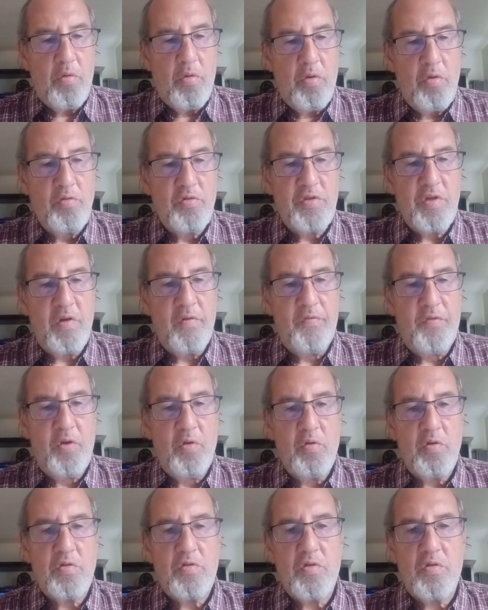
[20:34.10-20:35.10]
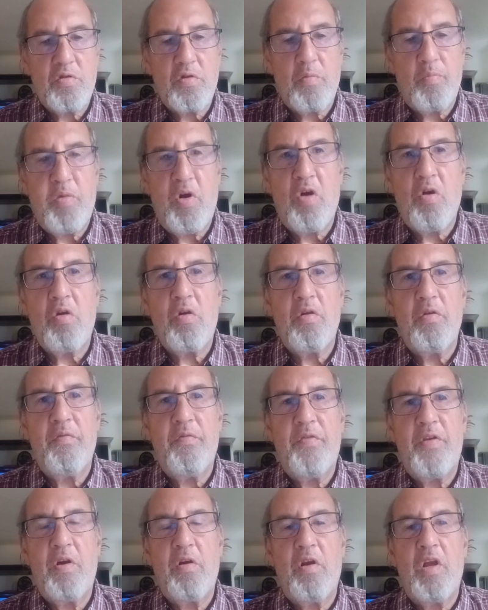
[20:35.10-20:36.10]
whose influences are part
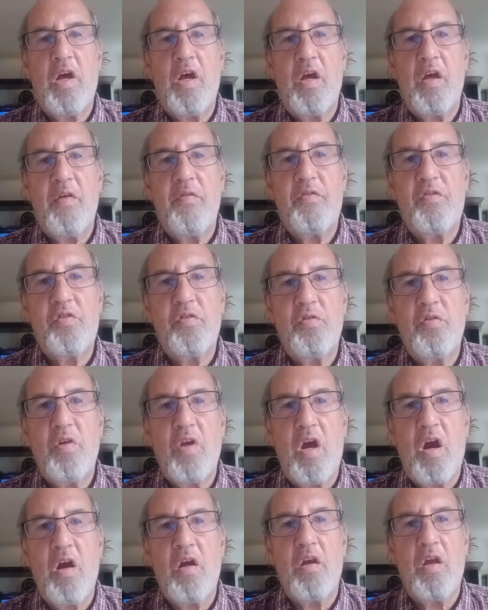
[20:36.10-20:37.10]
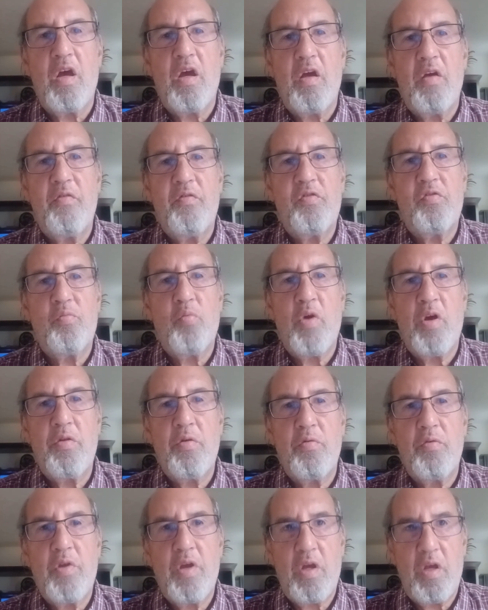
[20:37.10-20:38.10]
of their lives and our lives,
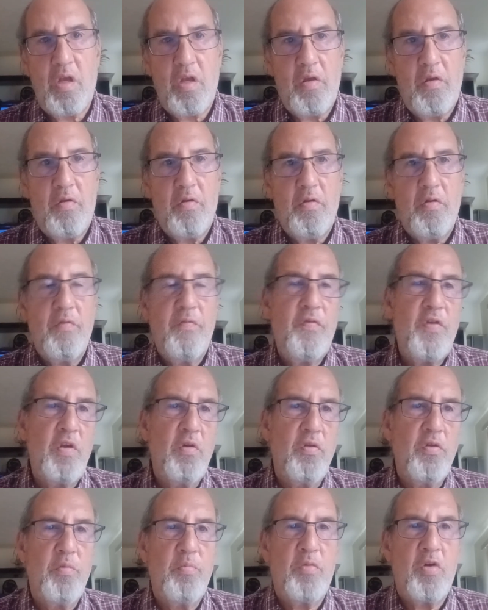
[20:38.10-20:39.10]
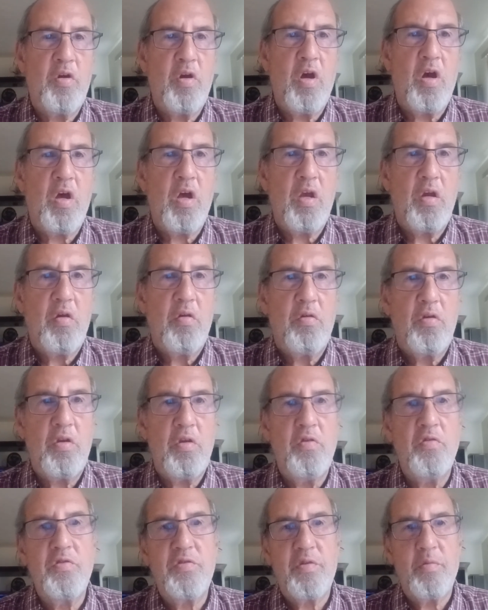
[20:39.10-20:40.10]
whether they feel them or not,
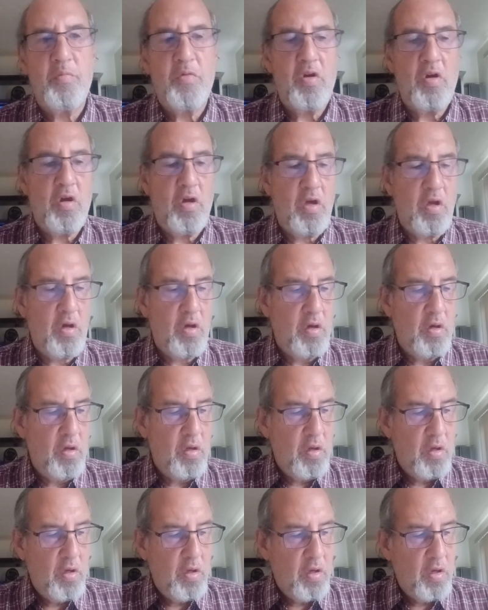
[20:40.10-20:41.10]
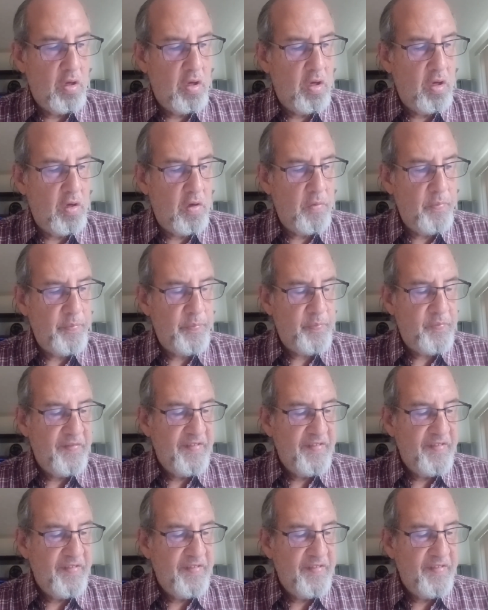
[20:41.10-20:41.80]
use them or not. Um,